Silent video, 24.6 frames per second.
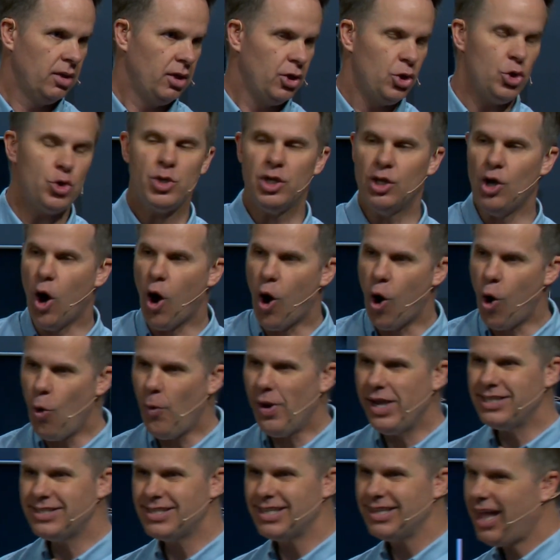You can
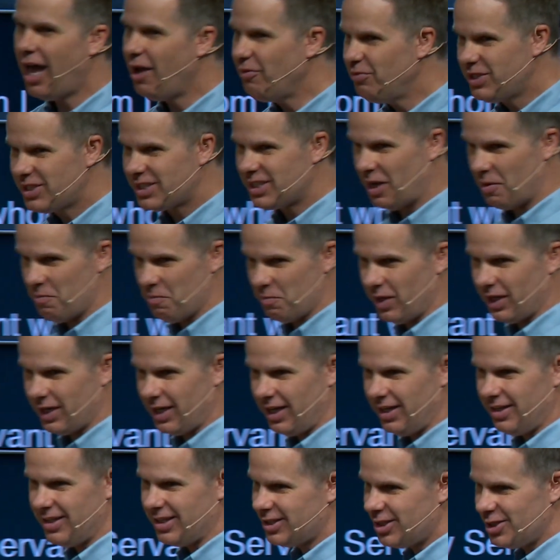always love
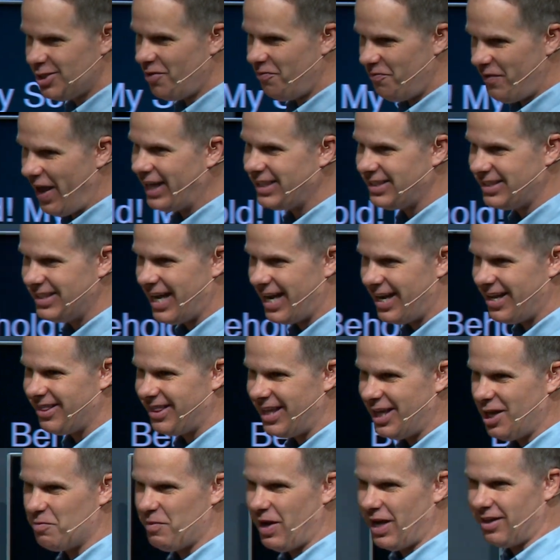somebody. This is a fascinating
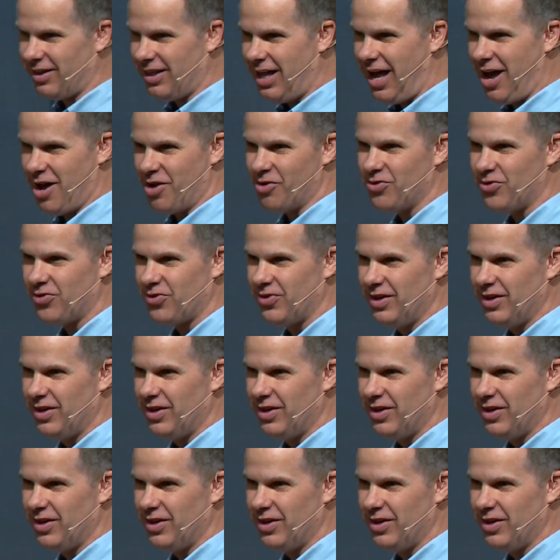thing about love.